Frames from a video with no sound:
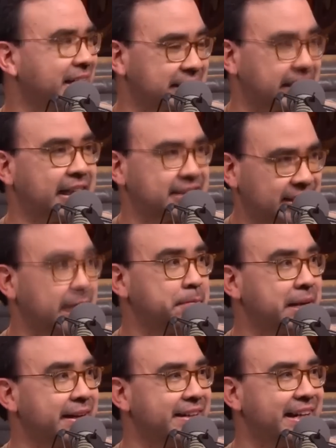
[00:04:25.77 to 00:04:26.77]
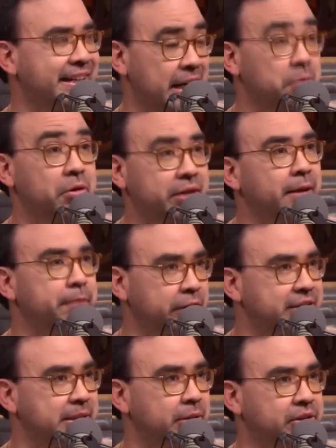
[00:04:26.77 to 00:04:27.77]
I slept that night and I woke up
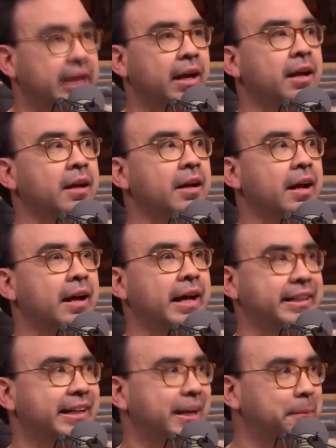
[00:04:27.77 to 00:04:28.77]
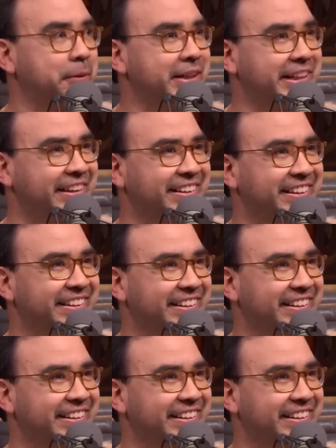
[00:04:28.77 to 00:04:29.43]
very similar. I was like, I can't breathe.